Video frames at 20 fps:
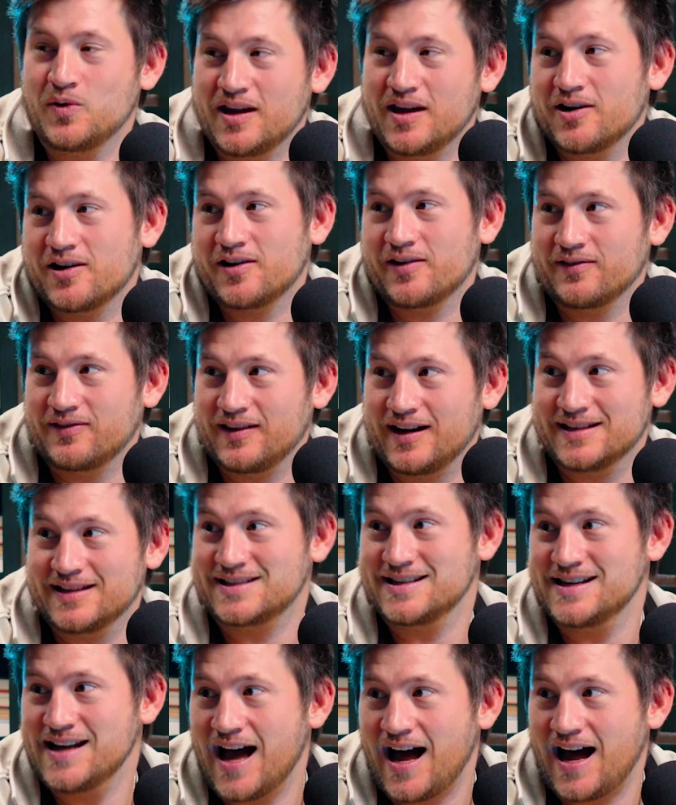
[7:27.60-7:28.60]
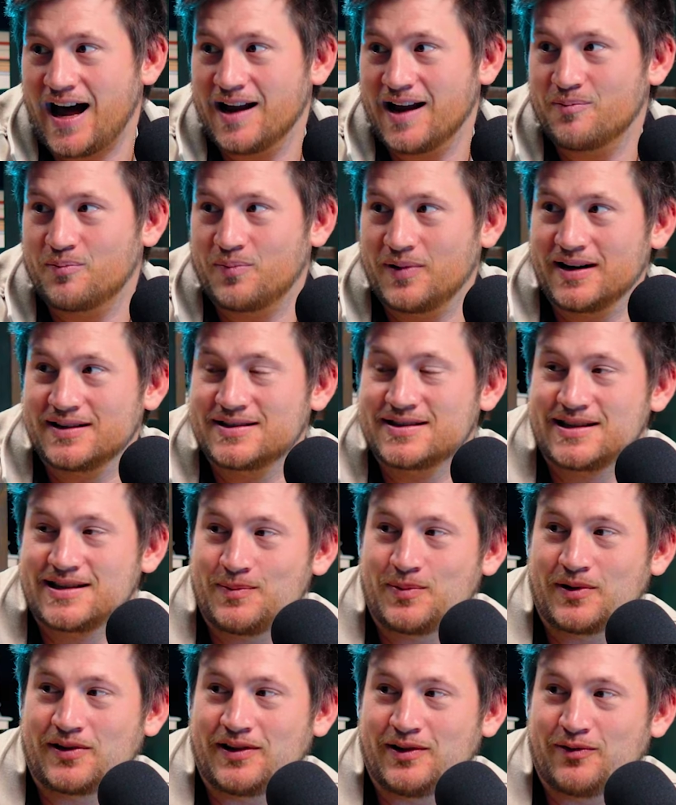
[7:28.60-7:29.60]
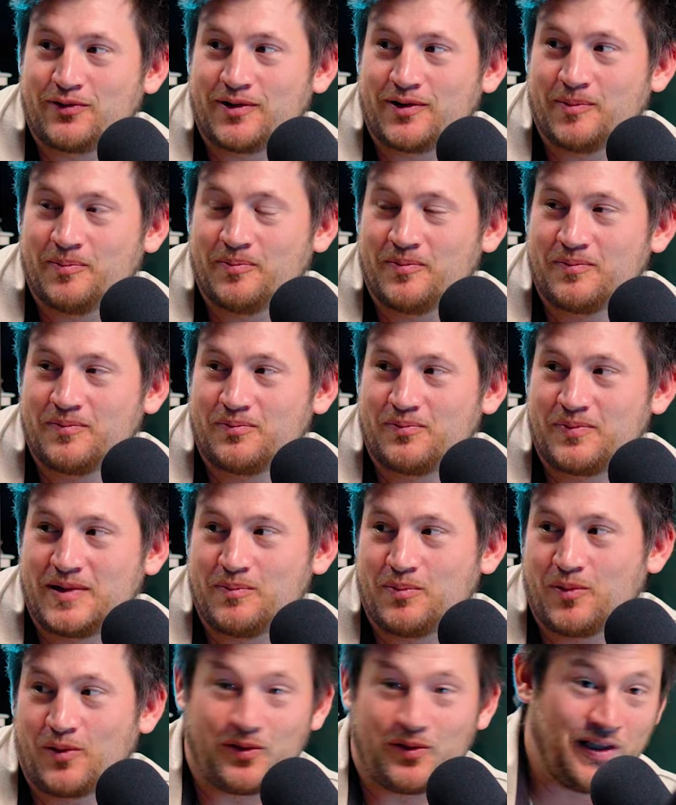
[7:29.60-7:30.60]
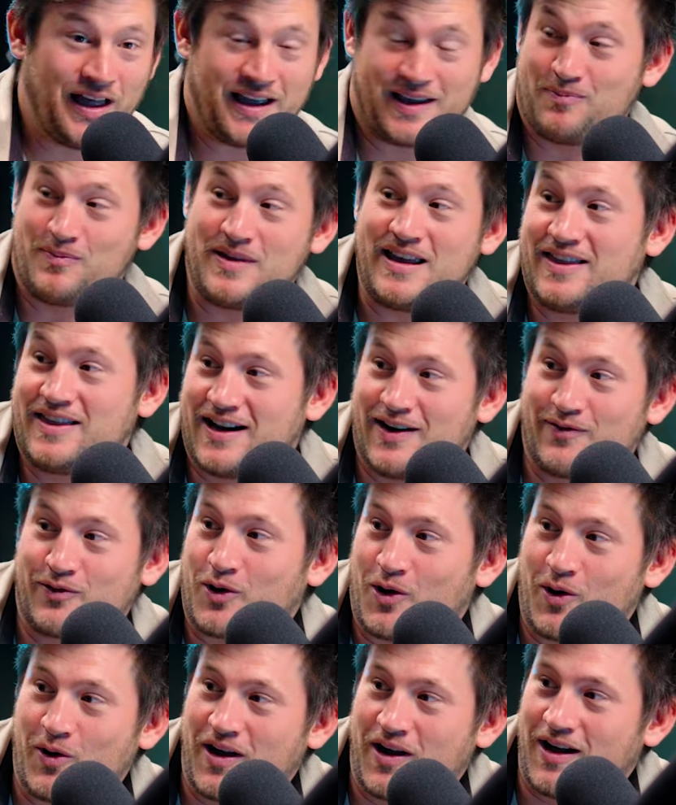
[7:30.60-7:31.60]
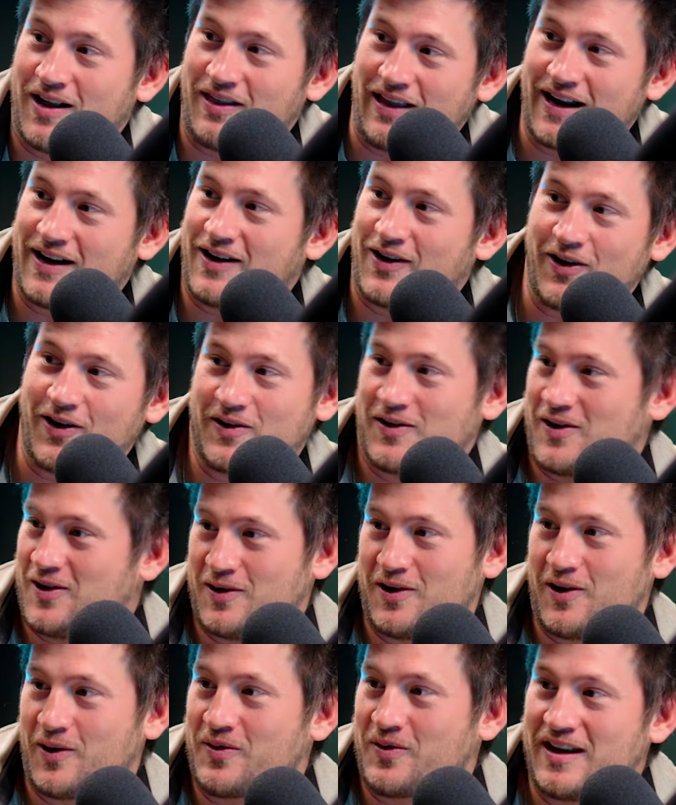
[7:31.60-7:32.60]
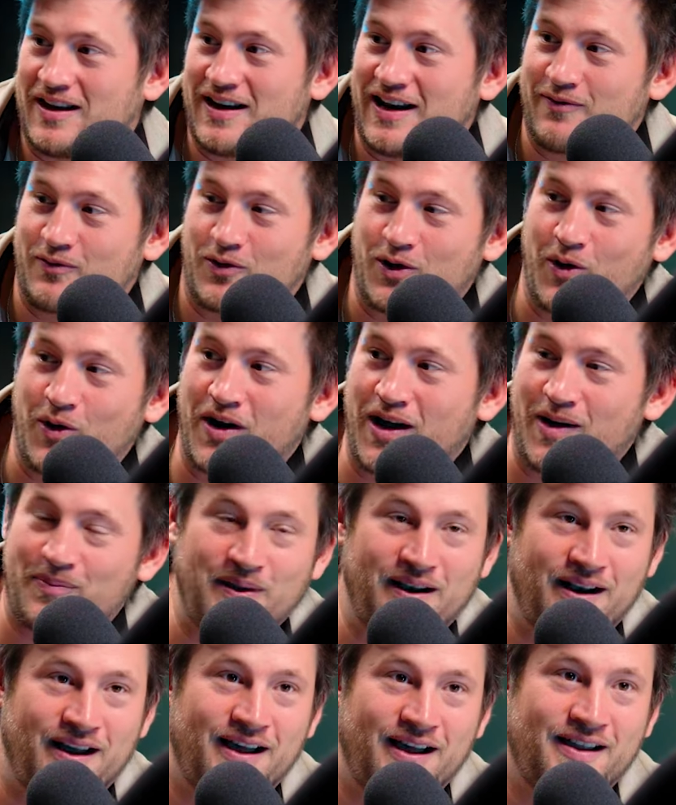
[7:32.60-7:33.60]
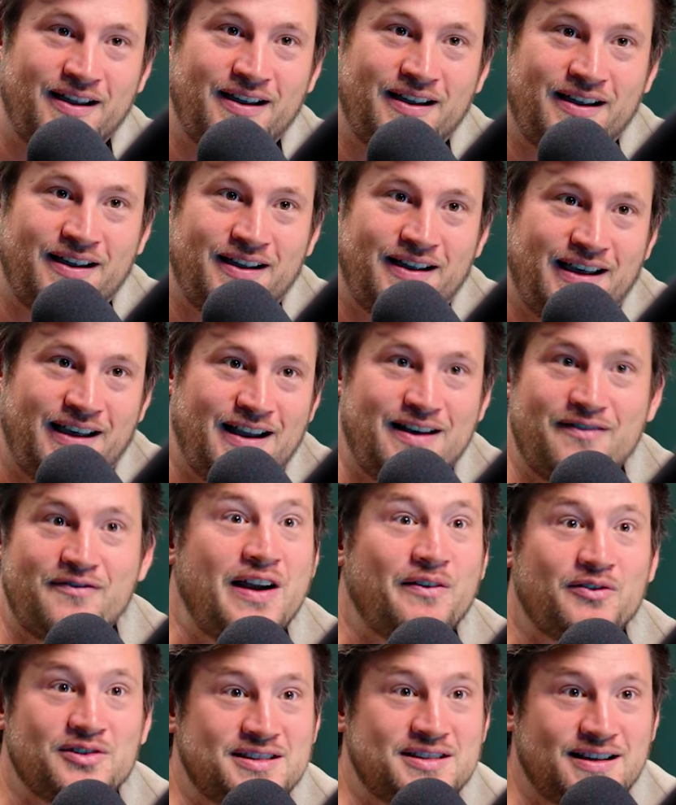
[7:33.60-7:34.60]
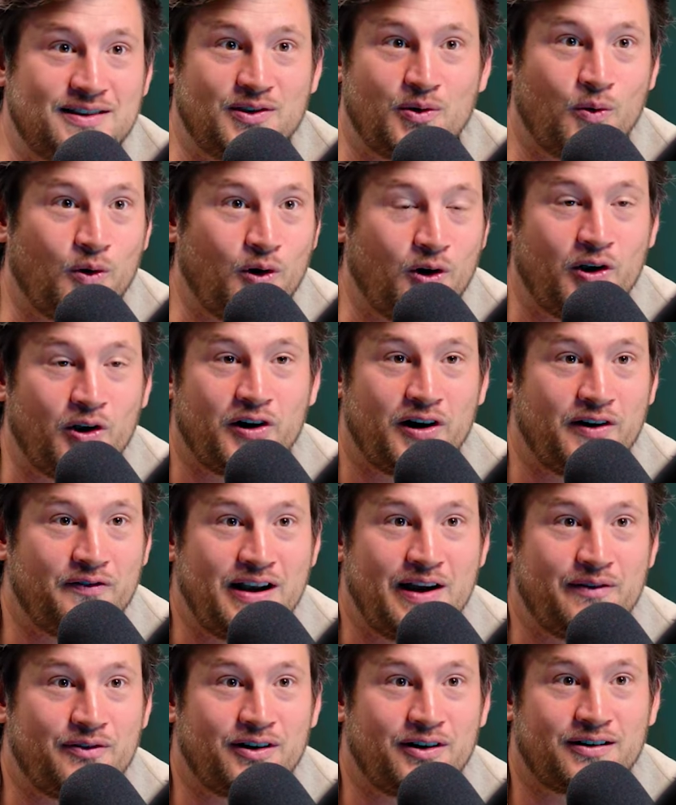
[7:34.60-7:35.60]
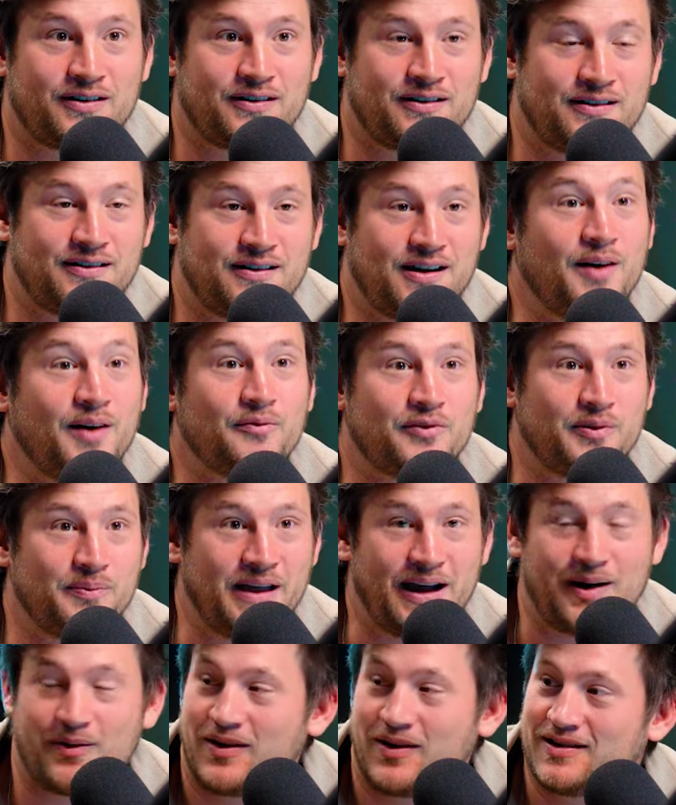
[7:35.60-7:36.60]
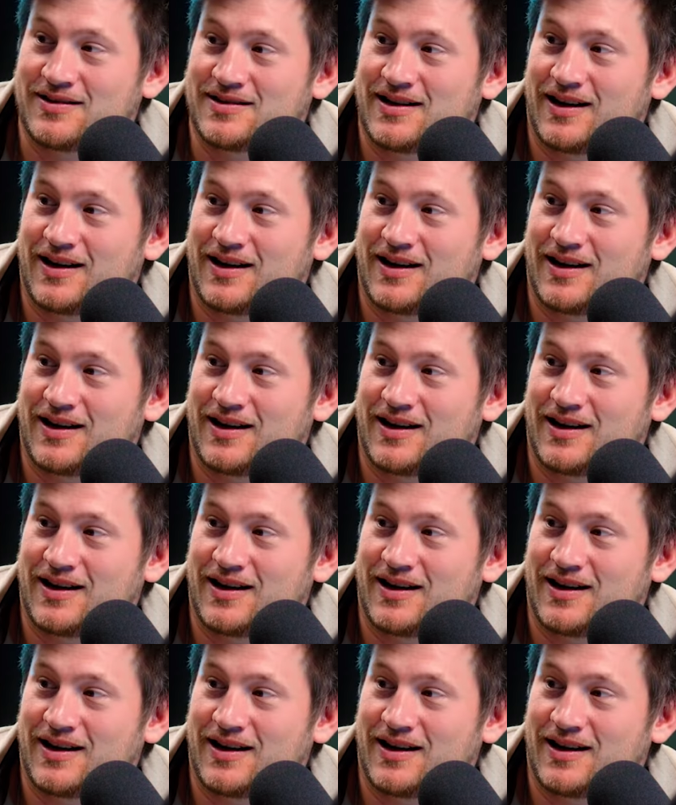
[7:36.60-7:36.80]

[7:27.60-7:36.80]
hear that it's not, but it's typically from people like me that have grown up like, or, yeah, yeah. you know, that have grown up in a, and have never seen the world or have never come from that, where it's